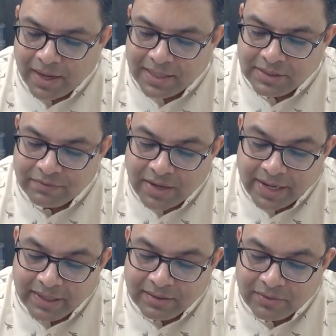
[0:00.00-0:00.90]
as if
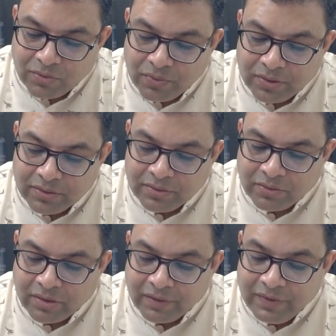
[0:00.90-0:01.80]
writing the
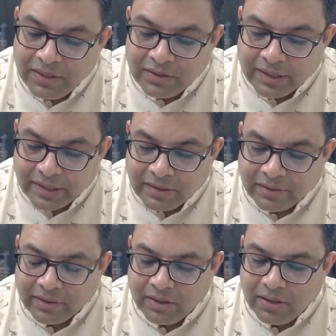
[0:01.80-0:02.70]
overturn or revealing the
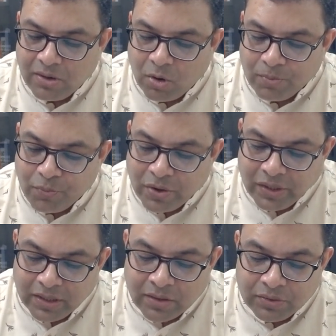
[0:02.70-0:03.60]
hidden or
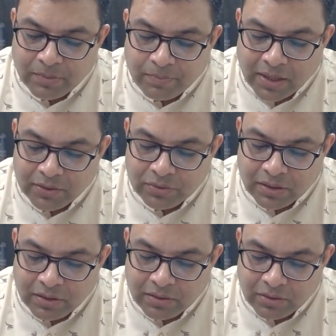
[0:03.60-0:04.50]
pointing out the path to
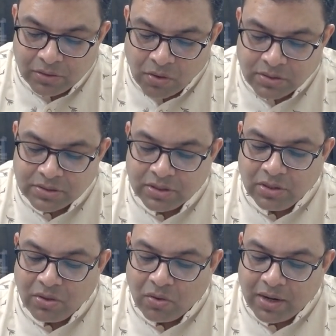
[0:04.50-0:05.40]
the lost
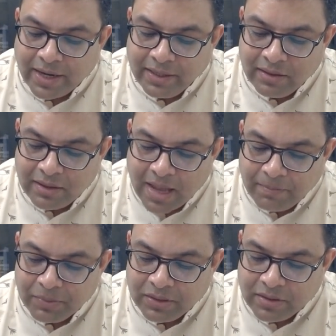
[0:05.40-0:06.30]
or lighting a
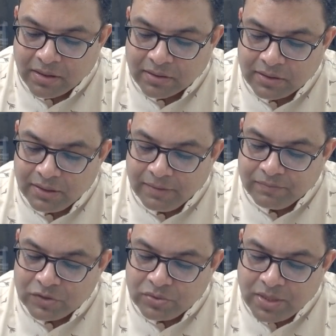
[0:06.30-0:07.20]
lamp in the dark
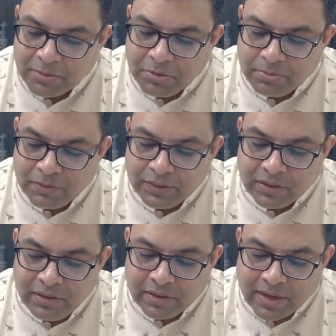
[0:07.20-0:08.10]
so that people
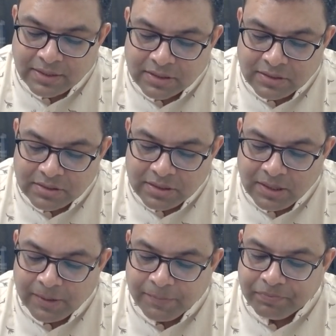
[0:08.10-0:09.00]
with clear eyes can see.